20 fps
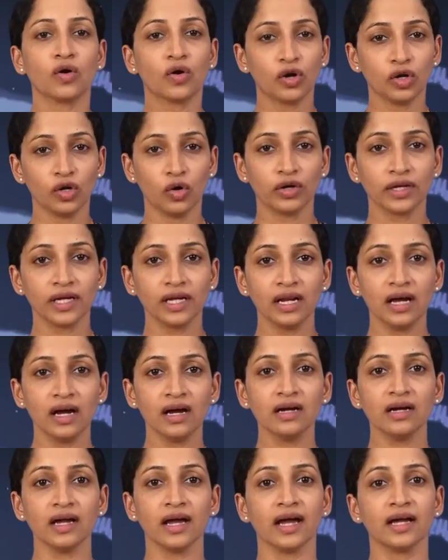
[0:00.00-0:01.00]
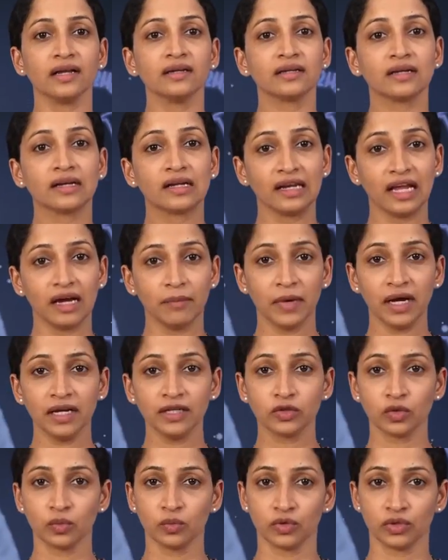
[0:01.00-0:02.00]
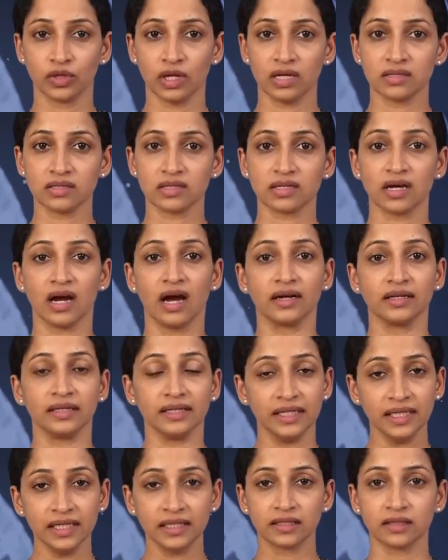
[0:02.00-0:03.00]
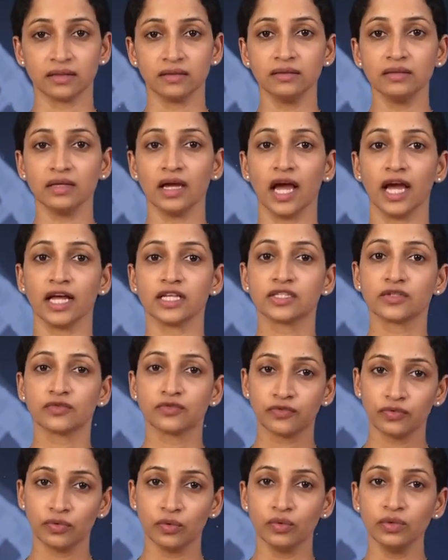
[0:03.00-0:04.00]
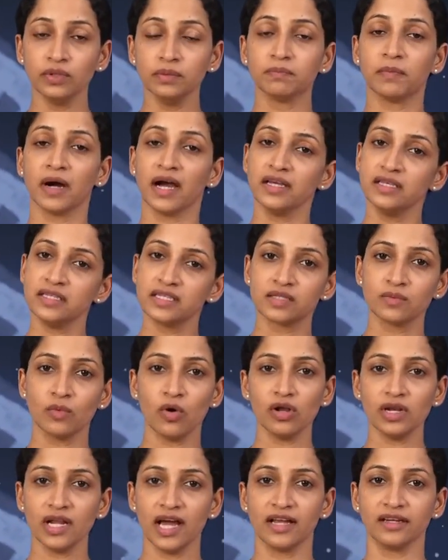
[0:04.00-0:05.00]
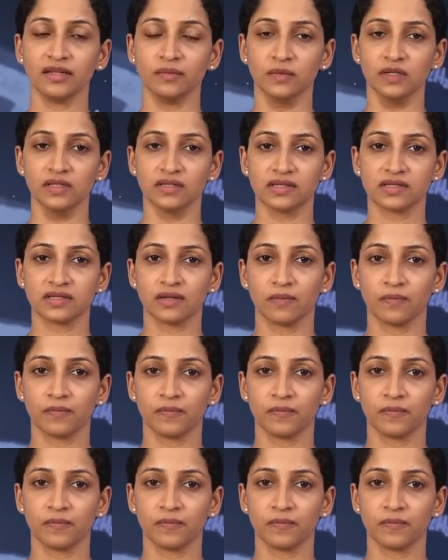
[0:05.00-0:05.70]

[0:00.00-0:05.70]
Chlorella and Chlamydomonas are eaten as food by small animals.